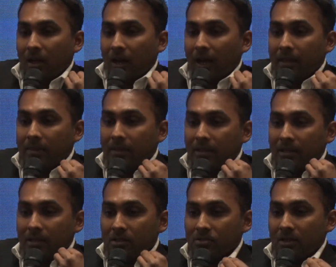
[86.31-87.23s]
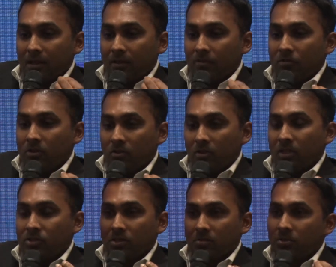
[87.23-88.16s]
I think each and every
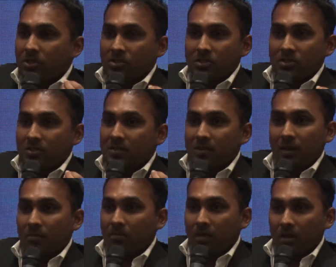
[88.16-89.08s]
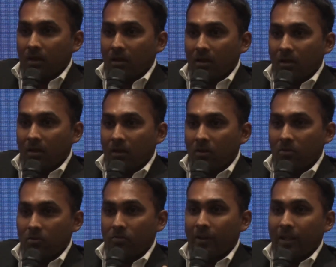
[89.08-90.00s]
religion preaches the same thing,
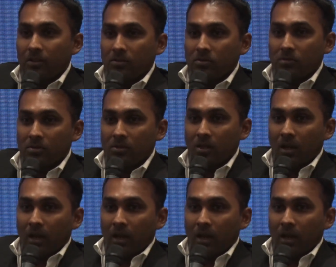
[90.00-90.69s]
good values.